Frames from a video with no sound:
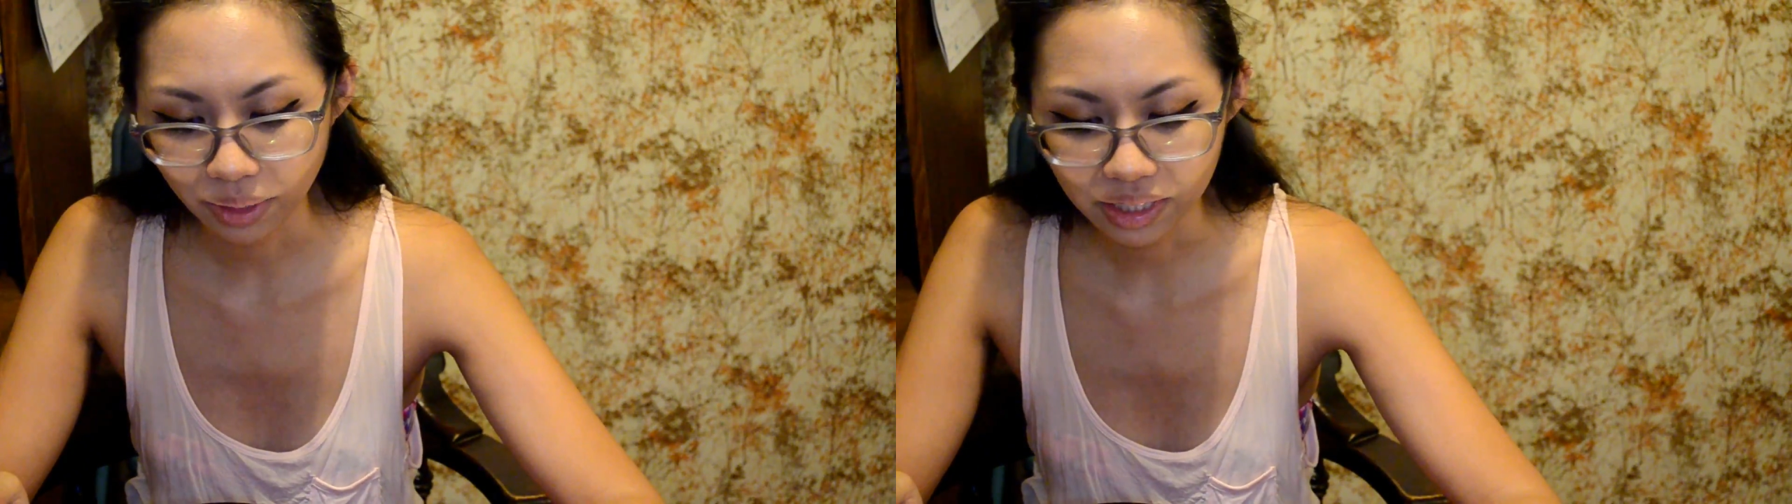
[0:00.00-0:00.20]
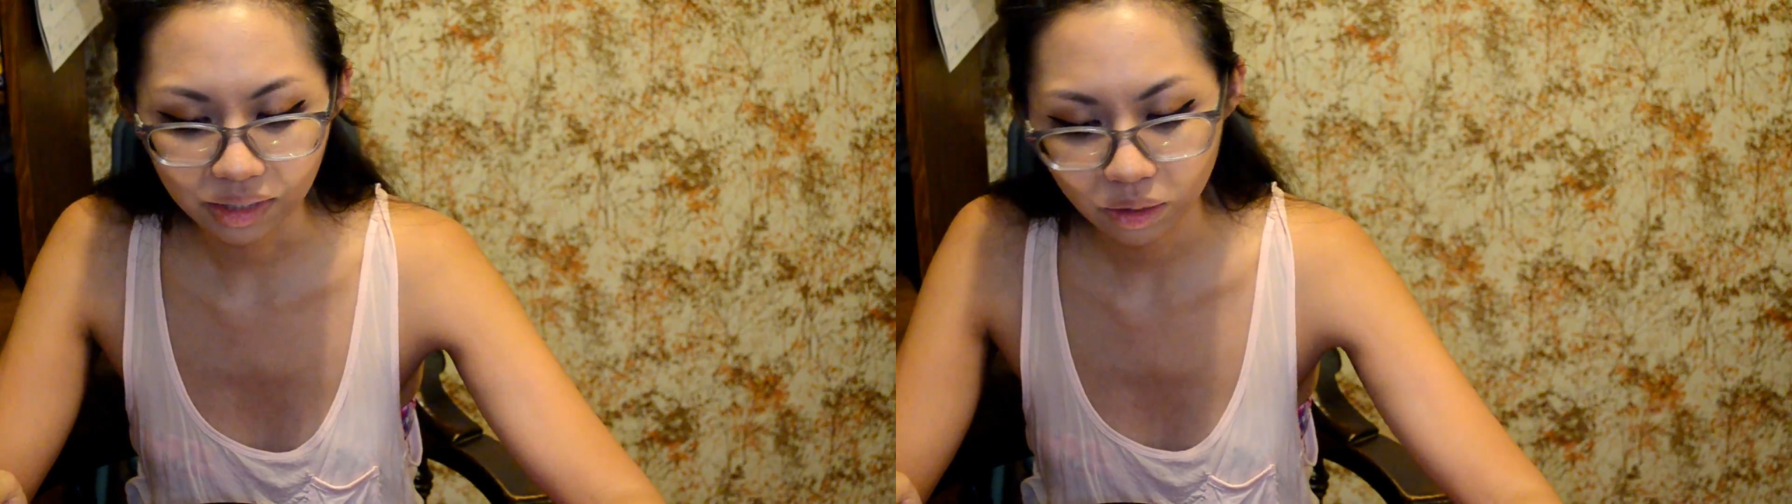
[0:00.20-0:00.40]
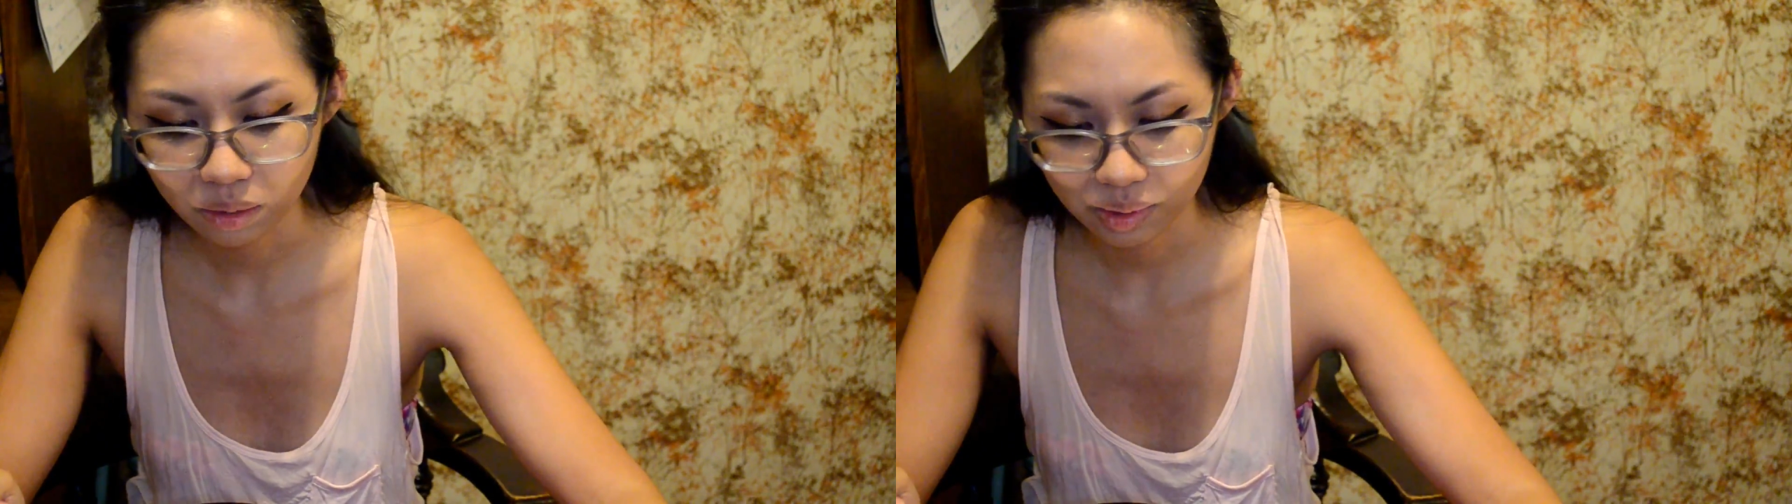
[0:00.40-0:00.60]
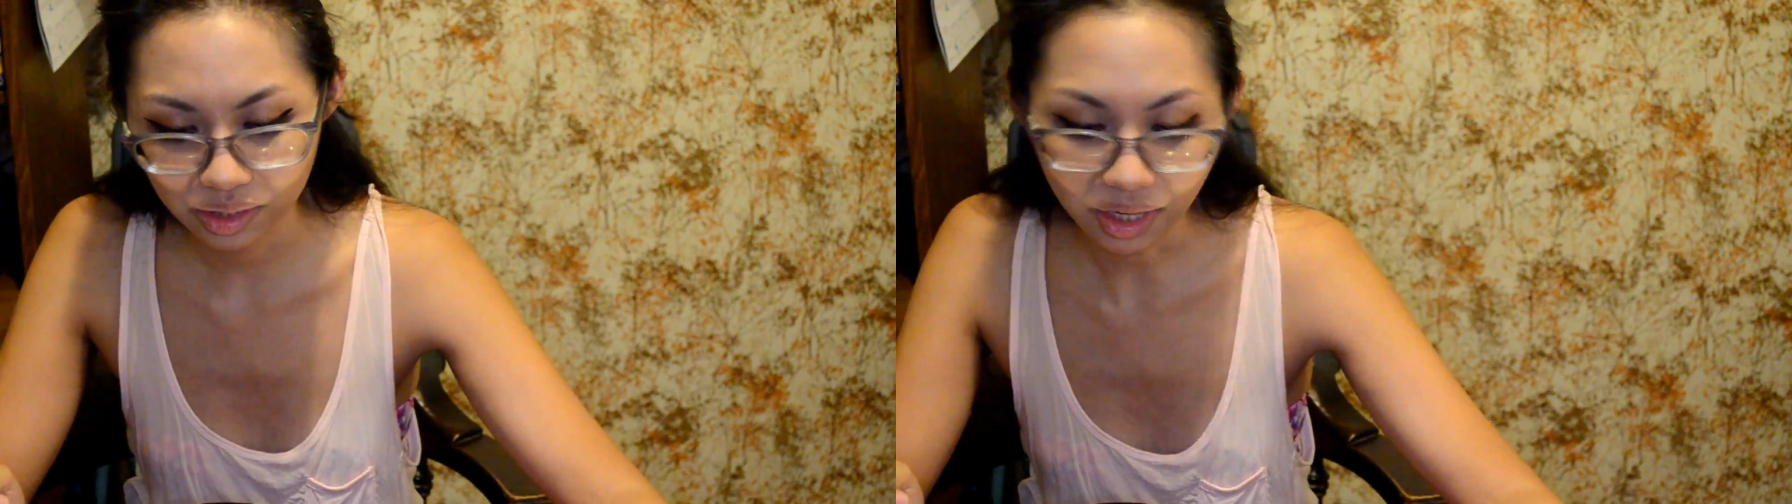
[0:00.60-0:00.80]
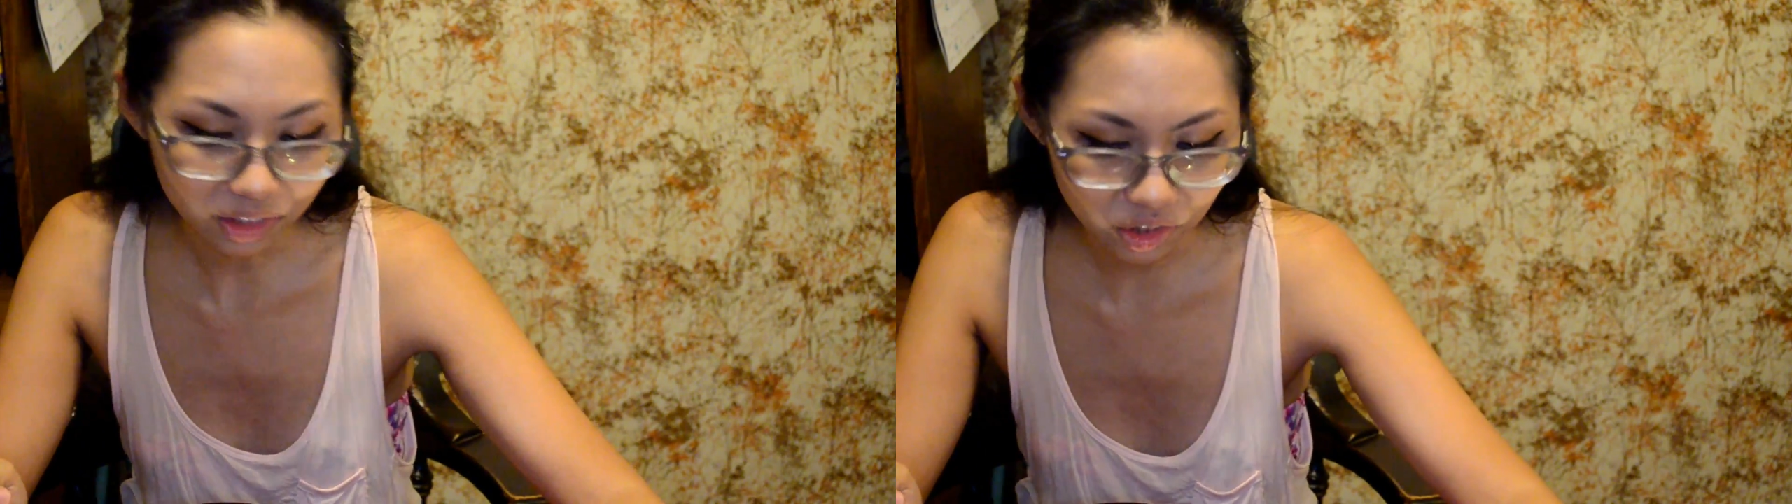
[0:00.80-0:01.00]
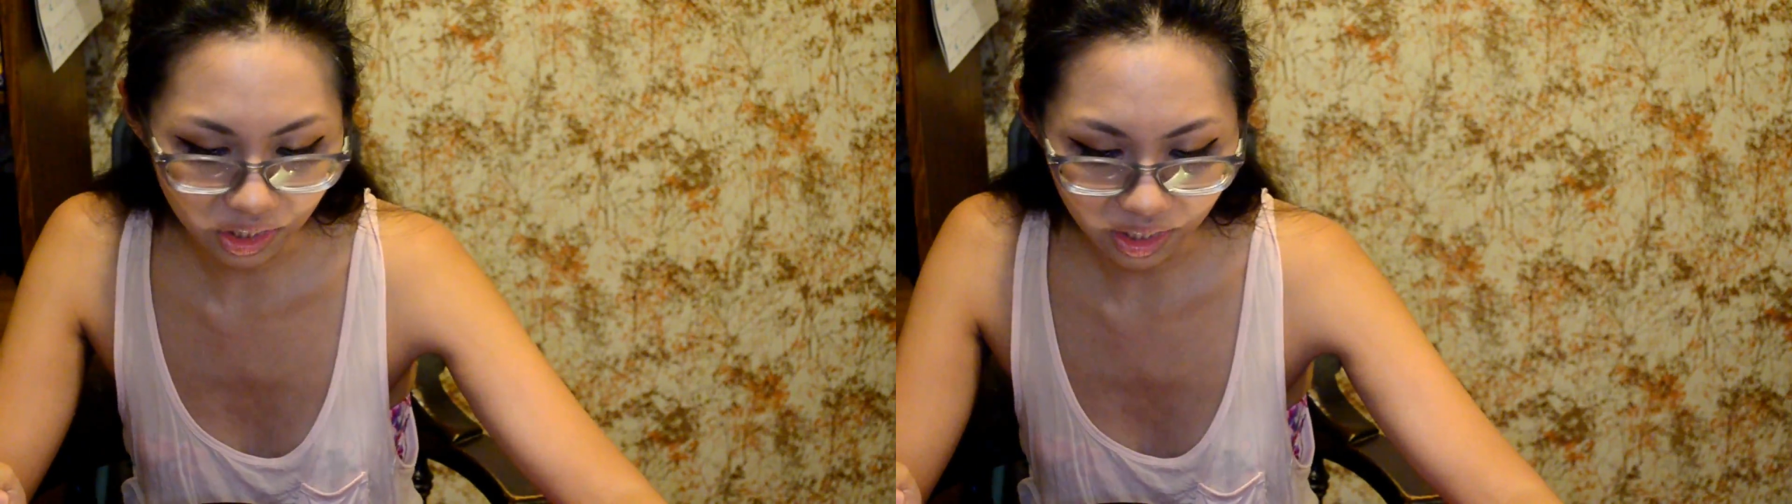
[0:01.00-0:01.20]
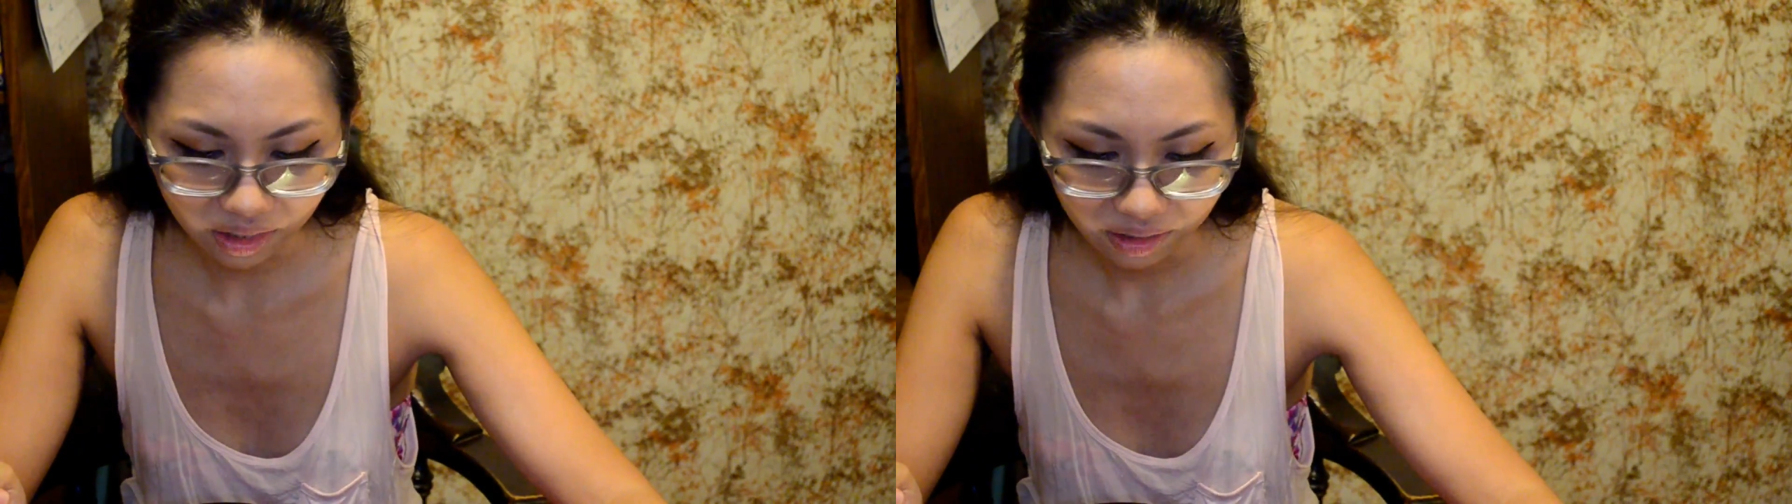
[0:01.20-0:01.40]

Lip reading: I didn't know it was dashi.